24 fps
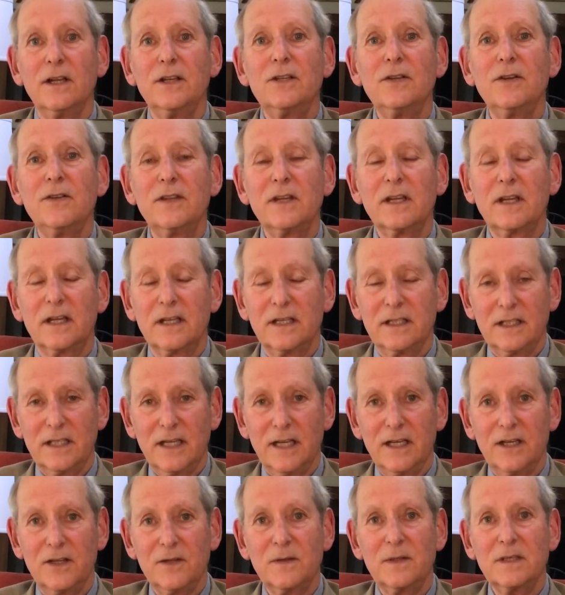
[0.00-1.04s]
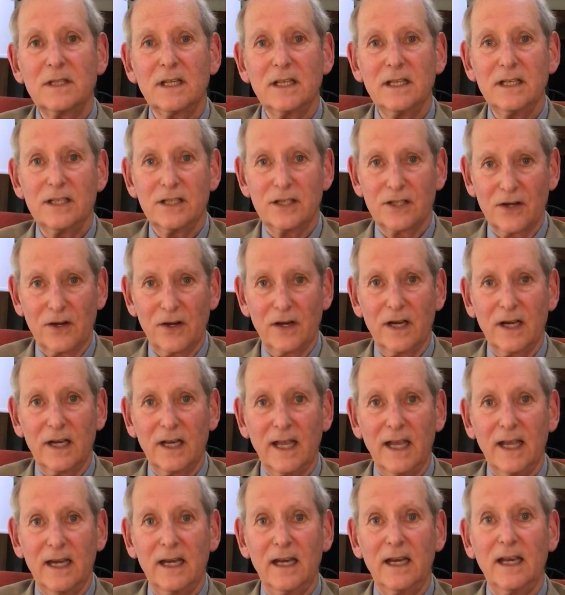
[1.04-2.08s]
to the continuously
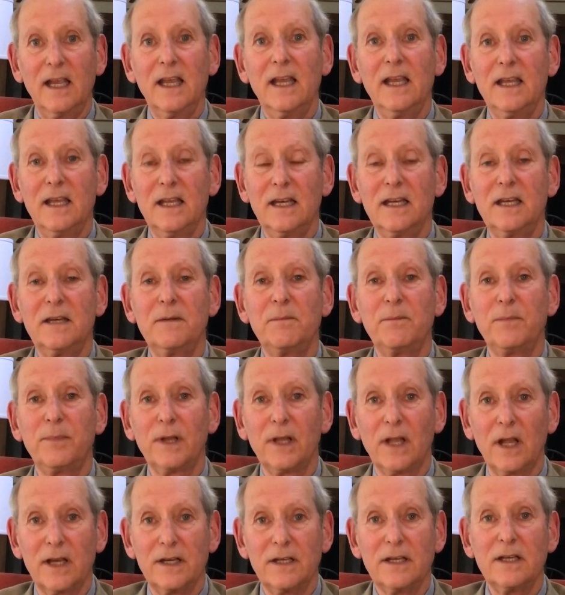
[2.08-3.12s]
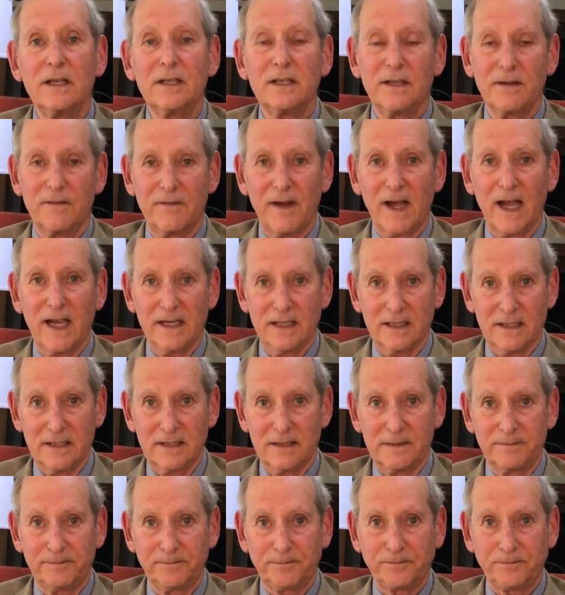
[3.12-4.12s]
circulating heated blood device.